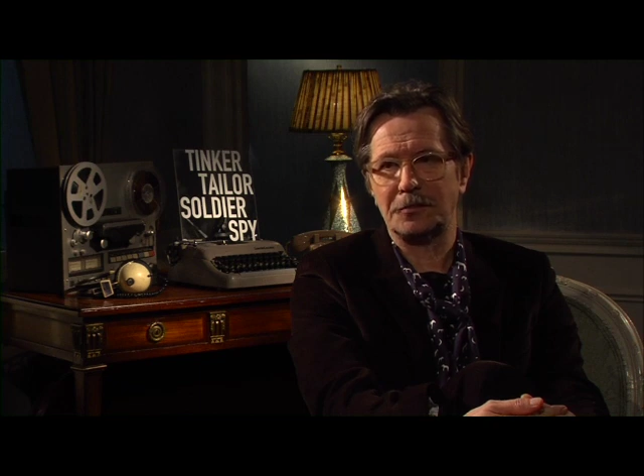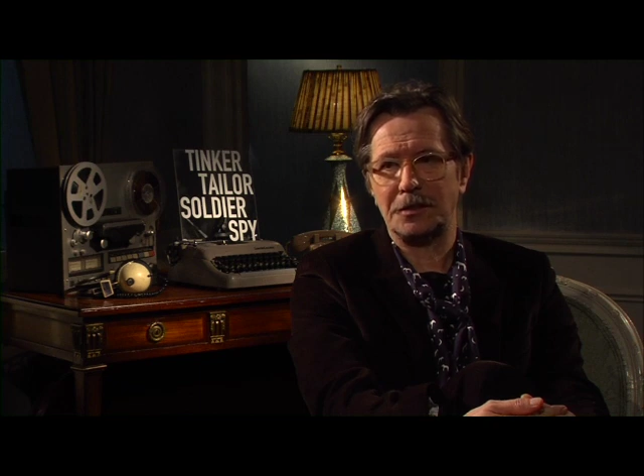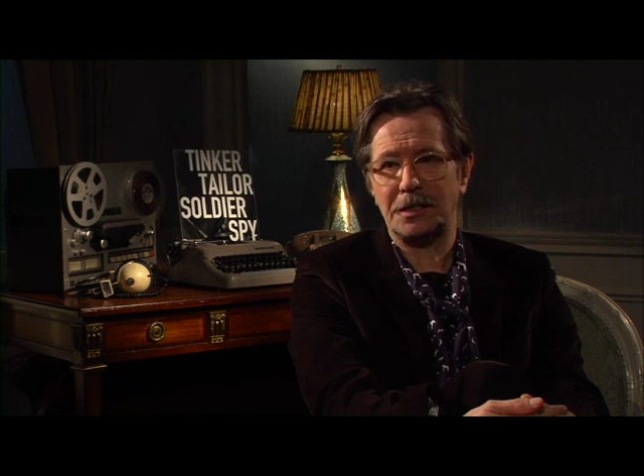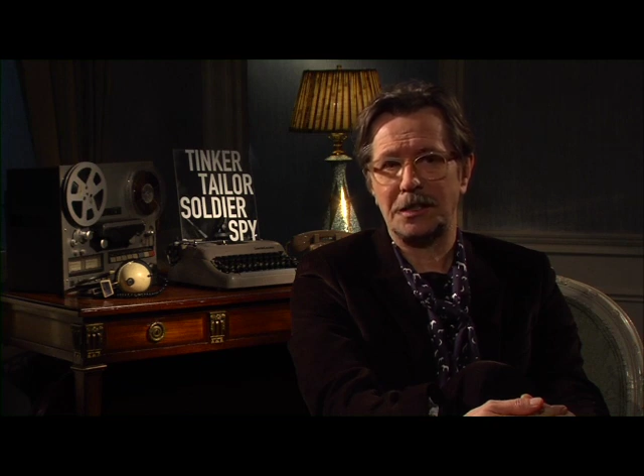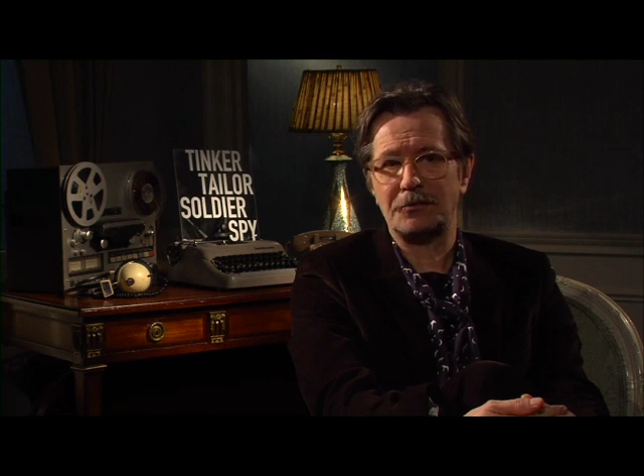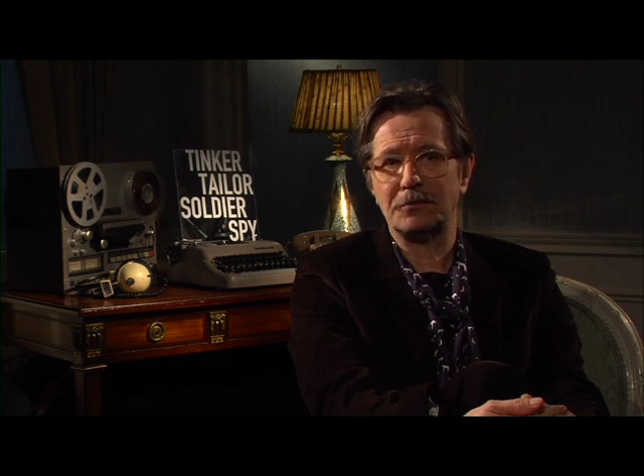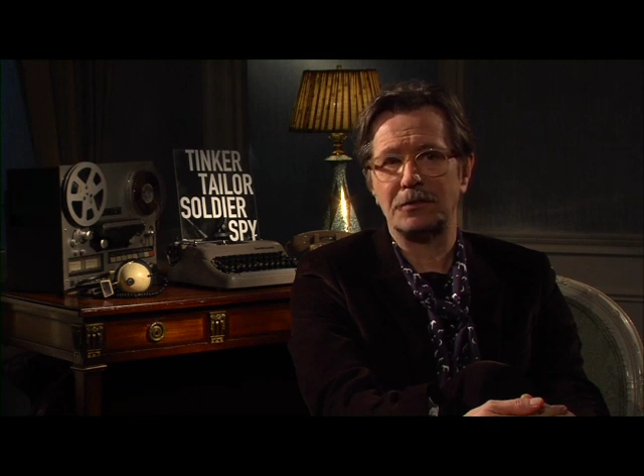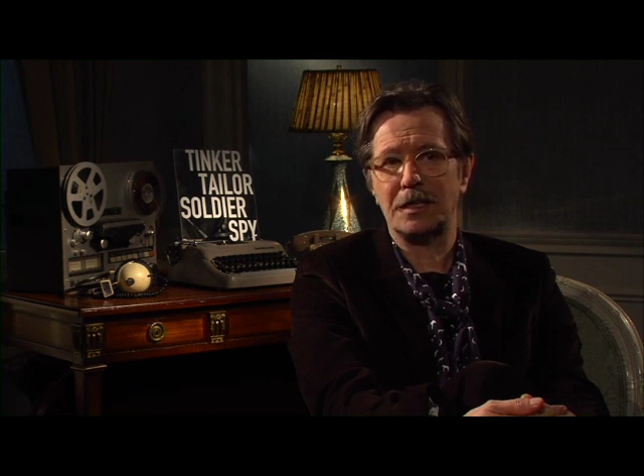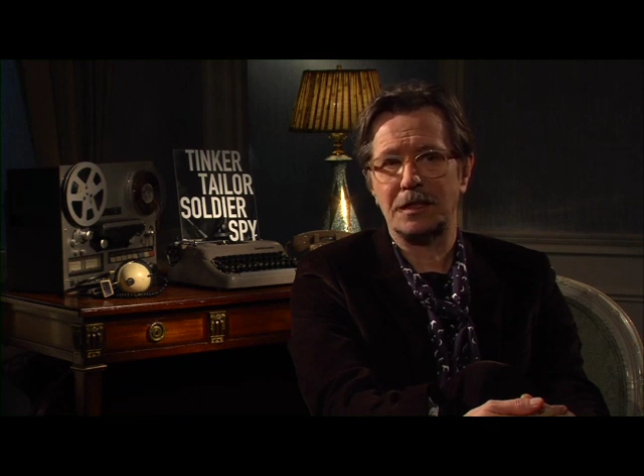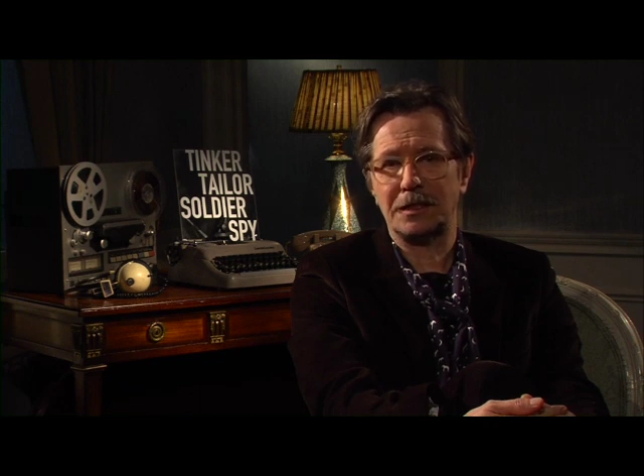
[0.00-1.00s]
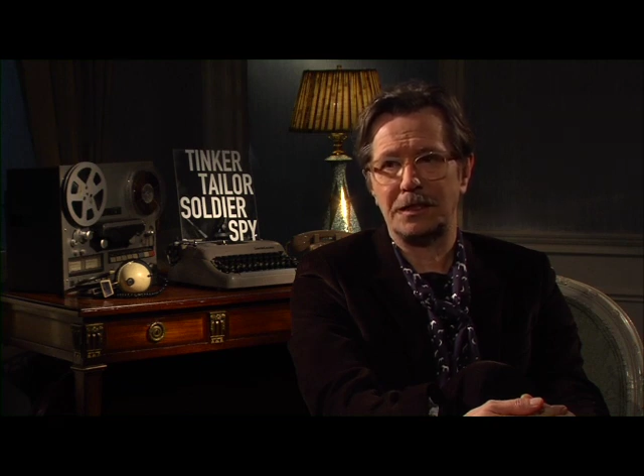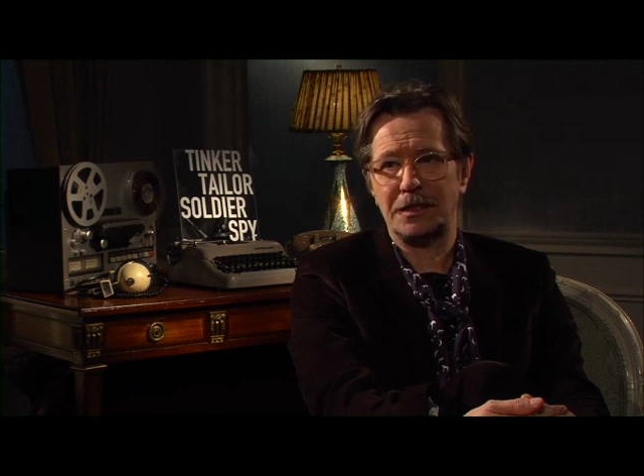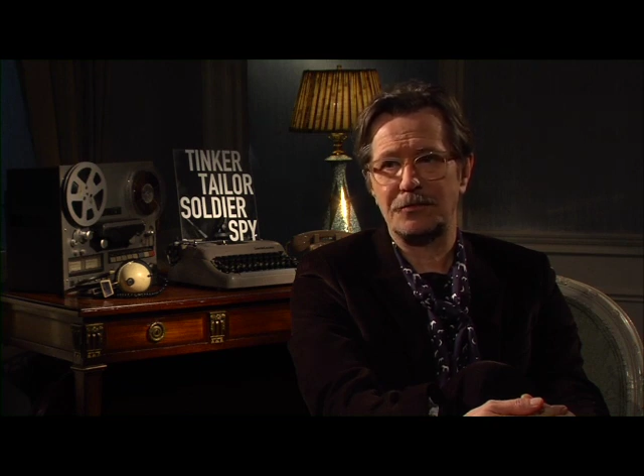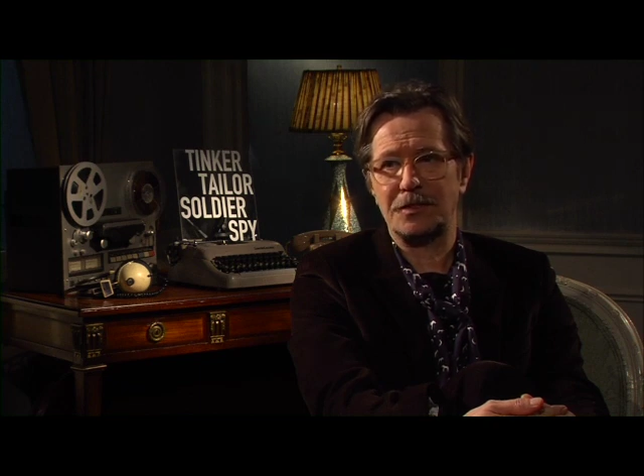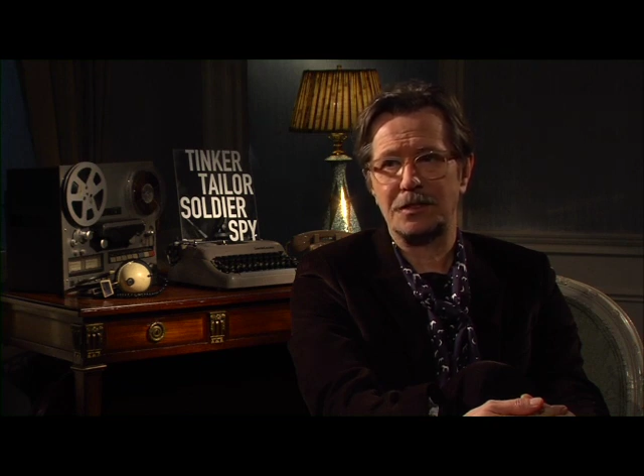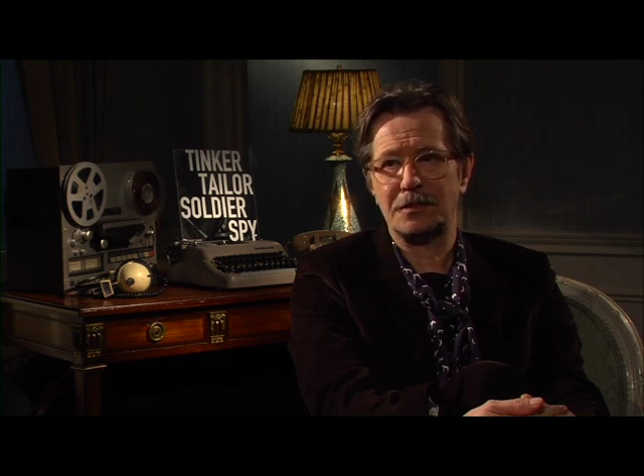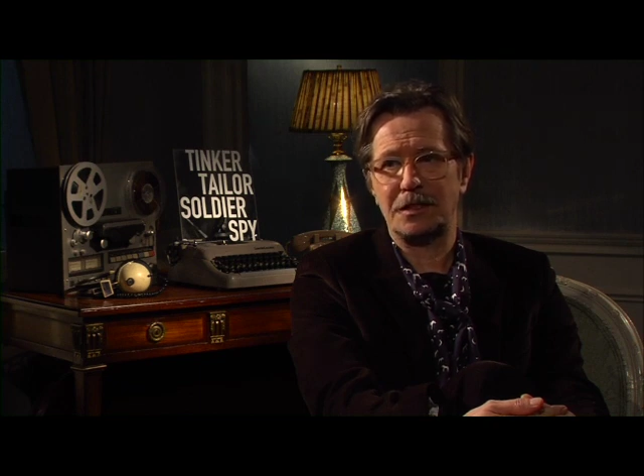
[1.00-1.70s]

But he never really gives.